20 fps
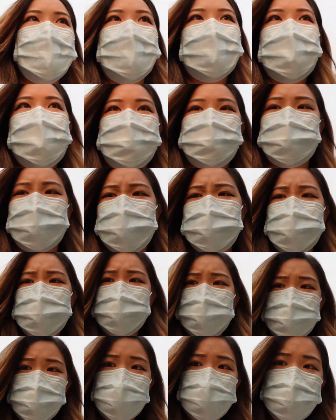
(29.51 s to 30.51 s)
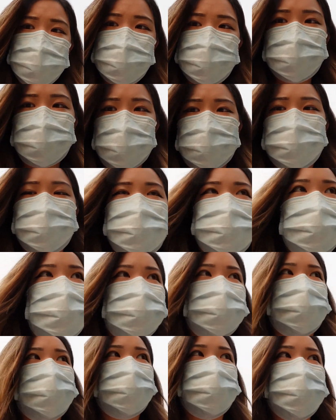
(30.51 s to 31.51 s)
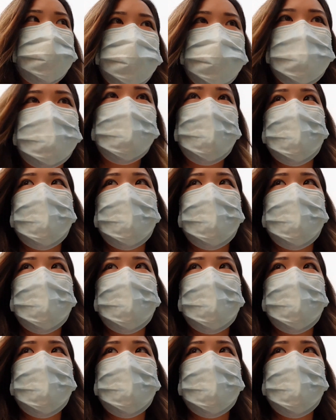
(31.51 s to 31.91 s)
There's like a ton of fires in